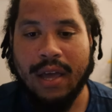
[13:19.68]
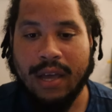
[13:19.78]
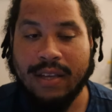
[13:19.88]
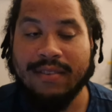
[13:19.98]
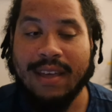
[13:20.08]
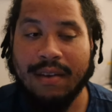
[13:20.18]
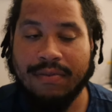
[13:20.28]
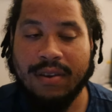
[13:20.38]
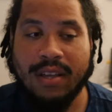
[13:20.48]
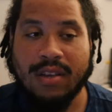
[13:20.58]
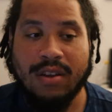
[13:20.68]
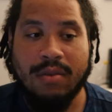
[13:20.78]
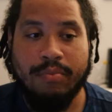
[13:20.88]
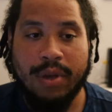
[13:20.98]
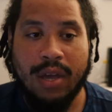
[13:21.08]
It is definitely going
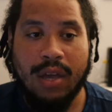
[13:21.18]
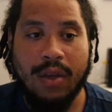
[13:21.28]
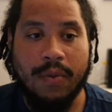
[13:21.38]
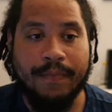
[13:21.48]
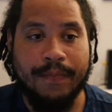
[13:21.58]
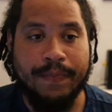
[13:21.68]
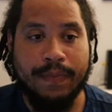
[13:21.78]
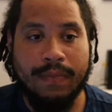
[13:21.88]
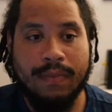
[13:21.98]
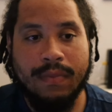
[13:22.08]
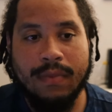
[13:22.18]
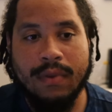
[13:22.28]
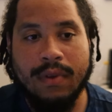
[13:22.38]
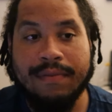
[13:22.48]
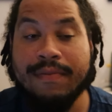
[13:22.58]
to be
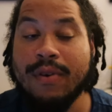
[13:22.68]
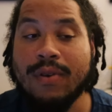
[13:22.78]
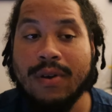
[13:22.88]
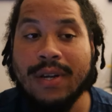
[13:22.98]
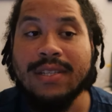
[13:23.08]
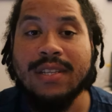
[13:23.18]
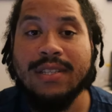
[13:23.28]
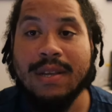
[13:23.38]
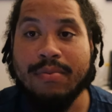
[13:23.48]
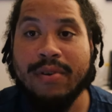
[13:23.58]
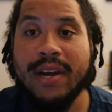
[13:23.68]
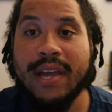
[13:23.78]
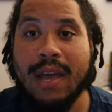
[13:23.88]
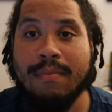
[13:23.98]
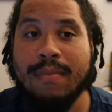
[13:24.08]
a field goal that's going to separate the
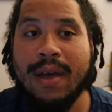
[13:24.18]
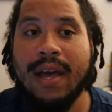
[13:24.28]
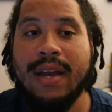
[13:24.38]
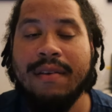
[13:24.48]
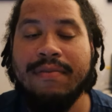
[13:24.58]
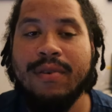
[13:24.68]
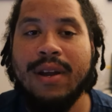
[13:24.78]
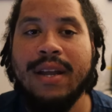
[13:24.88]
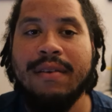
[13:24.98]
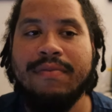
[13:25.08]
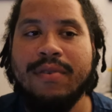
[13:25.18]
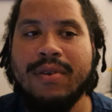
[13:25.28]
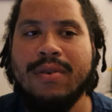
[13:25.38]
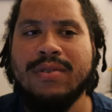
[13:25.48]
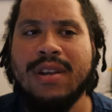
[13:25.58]
game. And I feel like that field
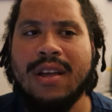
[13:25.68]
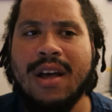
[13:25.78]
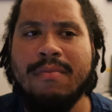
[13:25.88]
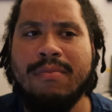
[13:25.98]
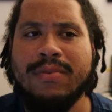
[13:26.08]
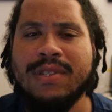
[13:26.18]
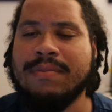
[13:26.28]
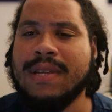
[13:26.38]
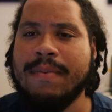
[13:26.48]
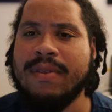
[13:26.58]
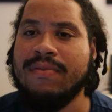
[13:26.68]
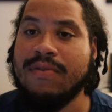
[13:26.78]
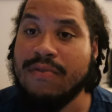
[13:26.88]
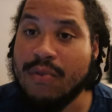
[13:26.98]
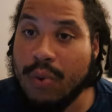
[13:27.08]
goal is going to come sometime in the
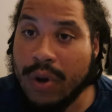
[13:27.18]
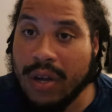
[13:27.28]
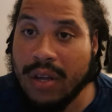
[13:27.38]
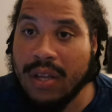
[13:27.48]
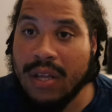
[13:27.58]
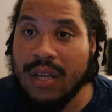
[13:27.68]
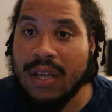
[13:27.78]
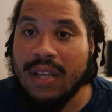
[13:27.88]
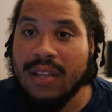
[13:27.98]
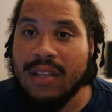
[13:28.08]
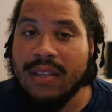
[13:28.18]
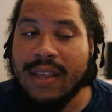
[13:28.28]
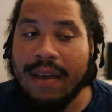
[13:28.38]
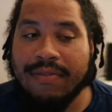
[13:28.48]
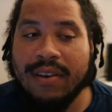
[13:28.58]
fourth quarter.
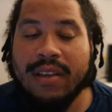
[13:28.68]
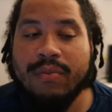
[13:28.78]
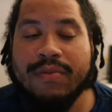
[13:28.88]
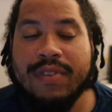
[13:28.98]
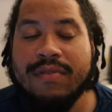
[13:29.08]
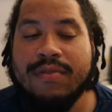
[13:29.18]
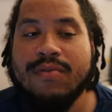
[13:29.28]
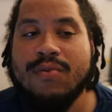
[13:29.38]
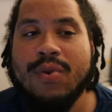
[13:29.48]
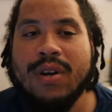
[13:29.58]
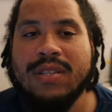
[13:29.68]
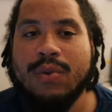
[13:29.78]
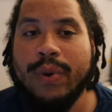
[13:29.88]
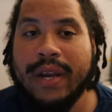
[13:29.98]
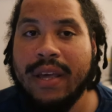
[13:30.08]
Definitely within the fourth quarter to
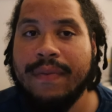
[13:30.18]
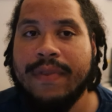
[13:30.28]
win it.